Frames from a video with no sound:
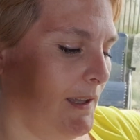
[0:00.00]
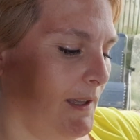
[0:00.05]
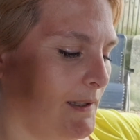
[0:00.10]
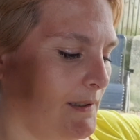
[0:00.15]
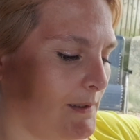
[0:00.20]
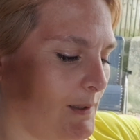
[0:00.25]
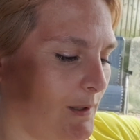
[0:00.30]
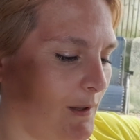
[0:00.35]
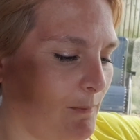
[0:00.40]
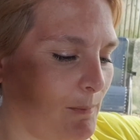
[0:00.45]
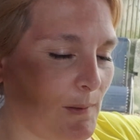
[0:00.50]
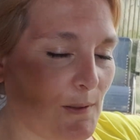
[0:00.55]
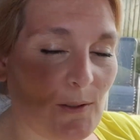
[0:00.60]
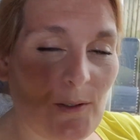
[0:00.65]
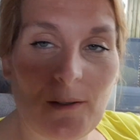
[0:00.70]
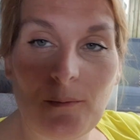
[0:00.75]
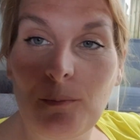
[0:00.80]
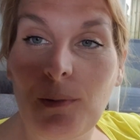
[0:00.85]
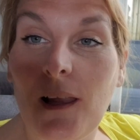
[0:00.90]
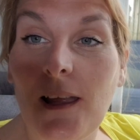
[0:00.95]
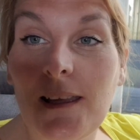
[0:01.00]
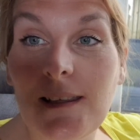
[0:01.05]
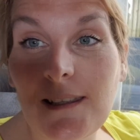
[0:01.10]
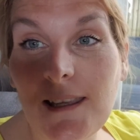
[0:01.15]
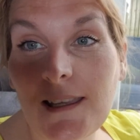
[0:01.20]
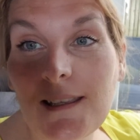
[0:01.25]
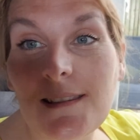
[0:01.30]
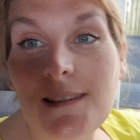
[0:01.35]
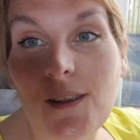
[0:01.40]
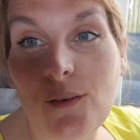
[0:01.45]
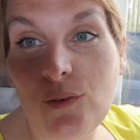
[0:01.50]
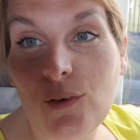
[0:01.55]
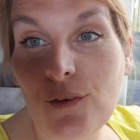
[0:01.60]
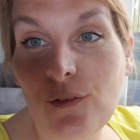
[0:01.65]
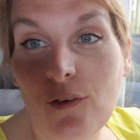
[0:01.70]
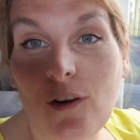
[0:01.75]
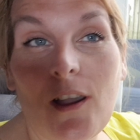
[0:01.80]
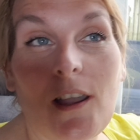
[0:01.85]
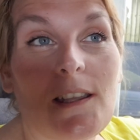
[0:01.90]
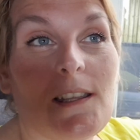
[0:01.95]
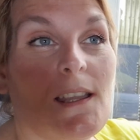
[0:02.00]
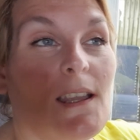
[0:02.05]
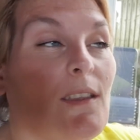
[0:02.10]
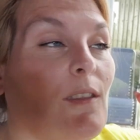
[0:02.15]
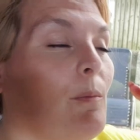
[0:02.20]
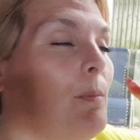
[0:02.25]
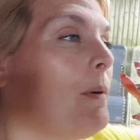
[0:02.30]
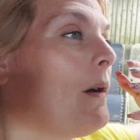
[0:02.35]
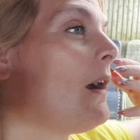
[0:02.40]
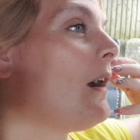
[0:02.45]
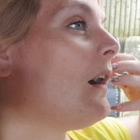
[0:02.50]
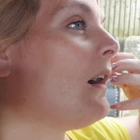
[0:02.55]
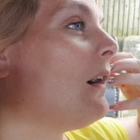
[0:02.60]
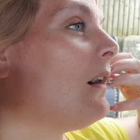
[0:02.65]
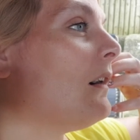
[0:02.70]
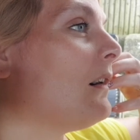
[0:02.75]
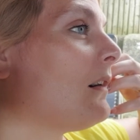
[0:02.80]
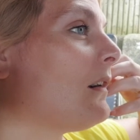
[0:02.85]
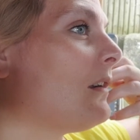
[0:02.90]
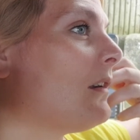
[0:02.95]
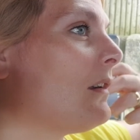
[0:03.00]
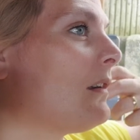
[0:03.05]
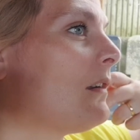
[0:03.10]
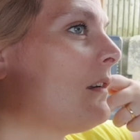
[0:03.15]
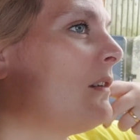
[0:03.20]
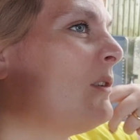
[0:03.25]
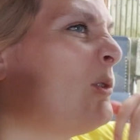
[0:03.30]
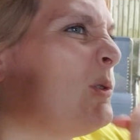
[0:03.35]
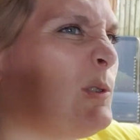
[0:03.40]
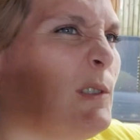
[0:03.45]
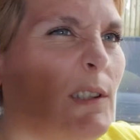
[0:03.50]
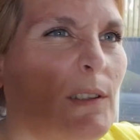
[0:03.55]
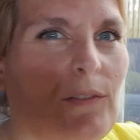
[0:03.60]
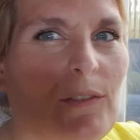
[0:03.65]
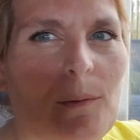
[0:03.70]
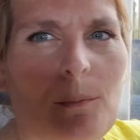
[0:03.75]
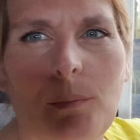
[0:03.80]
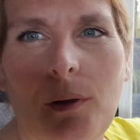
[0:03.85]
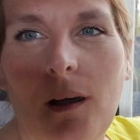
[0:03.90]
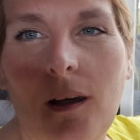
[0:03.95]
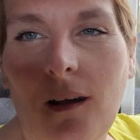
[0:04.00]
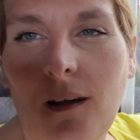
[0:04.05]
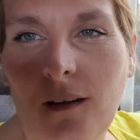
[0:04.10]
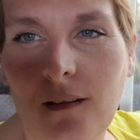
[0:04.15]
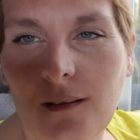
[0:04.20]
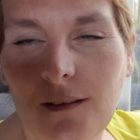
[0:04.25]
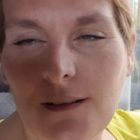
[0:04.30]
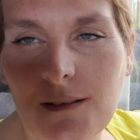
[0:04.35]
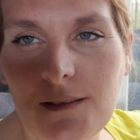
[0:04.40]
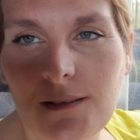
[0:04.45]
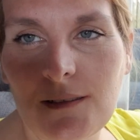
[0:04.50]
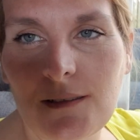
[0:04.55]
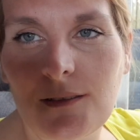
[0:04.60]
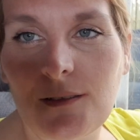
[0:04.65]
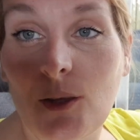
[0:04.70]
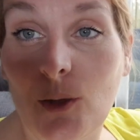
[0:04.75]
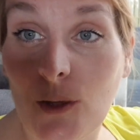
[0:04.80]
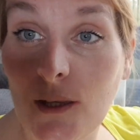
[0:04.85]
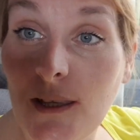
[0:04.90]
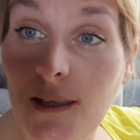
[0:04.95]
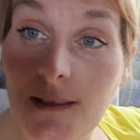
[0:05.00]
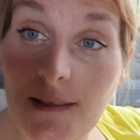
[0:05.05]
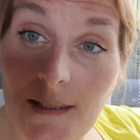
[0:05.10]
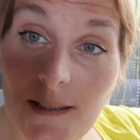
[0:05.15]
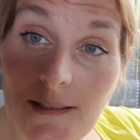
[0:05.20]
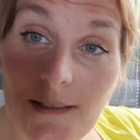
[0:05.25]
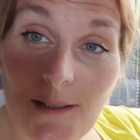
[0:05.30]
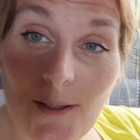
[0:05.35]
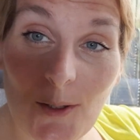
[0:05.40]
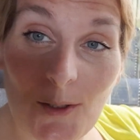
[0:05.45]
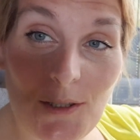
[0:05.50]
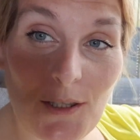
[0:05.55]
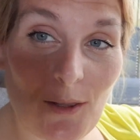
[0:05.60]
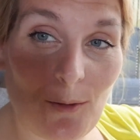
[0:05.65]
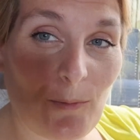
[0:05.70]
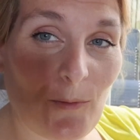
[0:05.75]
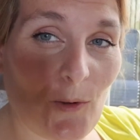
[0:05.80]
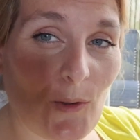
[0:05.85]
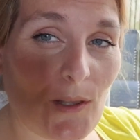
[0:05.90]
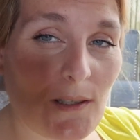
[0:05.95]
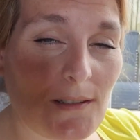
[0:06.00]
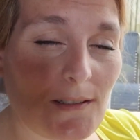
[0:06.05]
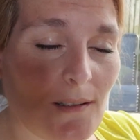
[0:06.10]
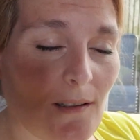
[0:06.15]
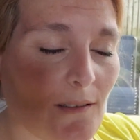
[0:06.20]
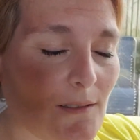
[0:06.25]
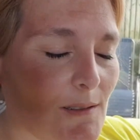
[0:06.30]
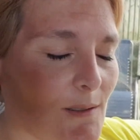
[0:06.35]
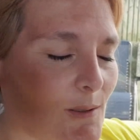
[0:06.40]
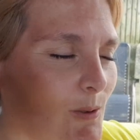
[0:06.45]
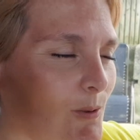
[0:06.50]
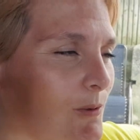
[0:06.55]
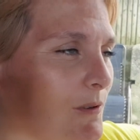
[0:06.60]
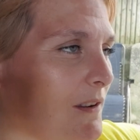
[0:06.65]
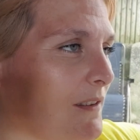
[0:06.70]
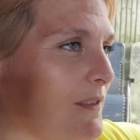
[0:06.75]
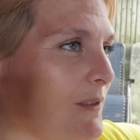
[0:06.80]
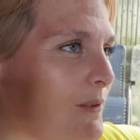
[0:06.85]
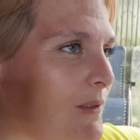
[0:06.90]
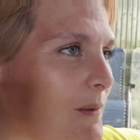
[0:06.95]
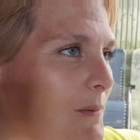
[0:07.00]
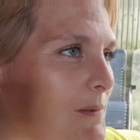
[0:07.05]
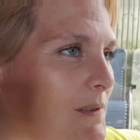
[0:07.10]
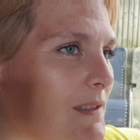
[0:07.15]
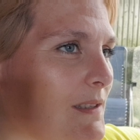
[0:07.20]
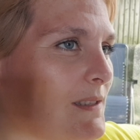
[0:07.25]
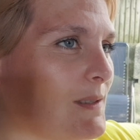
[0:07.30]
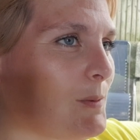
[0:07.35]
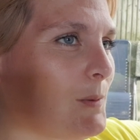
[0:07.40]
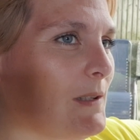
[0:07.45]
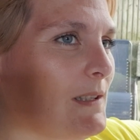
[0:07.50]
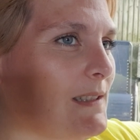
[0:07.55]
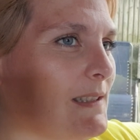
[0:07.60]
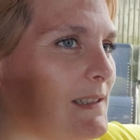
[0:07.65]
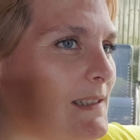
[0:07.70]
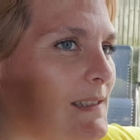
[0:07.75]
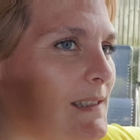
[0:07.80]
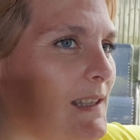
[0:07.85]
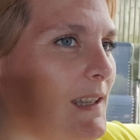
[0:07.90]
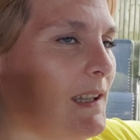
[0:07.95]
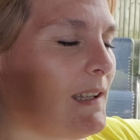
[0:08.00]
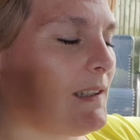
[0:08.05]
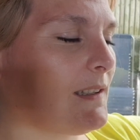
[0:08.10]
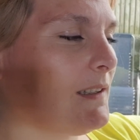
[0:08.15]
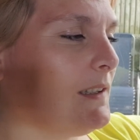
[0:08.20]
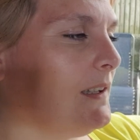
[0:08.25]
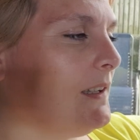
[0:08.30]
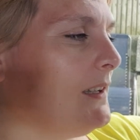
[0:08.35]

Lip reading: So they've been doing play dates every Friday at the park, or different parks, so the kids get to know each other before they start school, and I thought that was the sweetest thing.